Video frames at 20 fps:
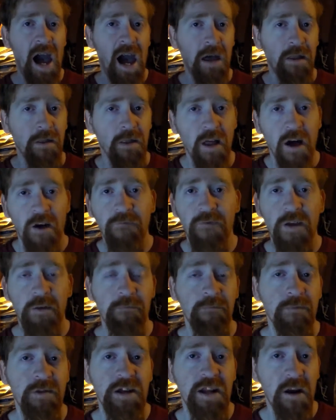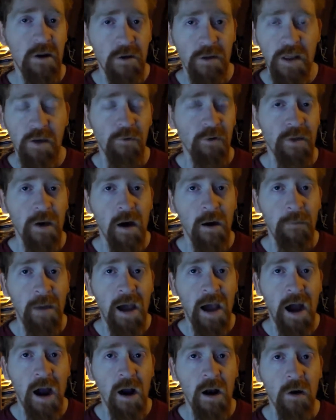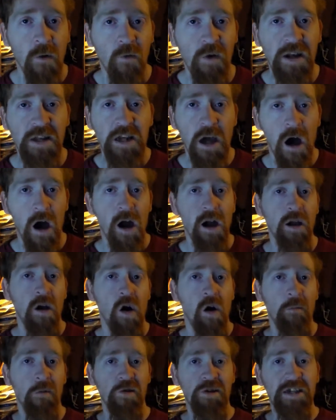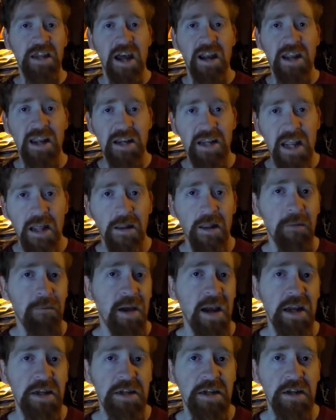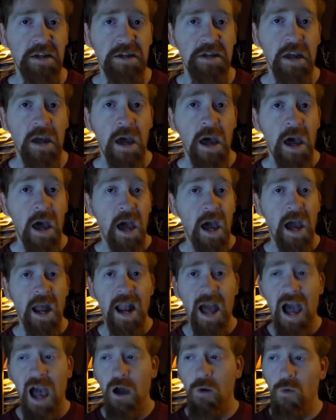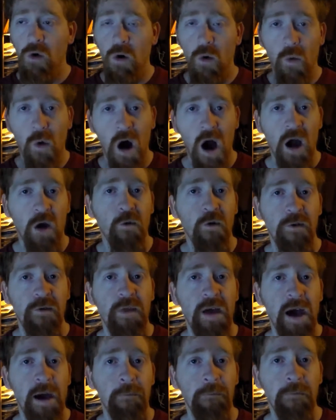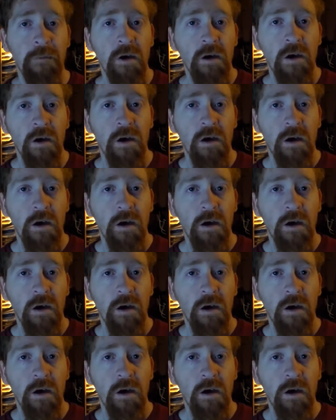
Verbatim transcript: I love them dearly with all my heart. We talk almost on a daily basis, and I will walk with them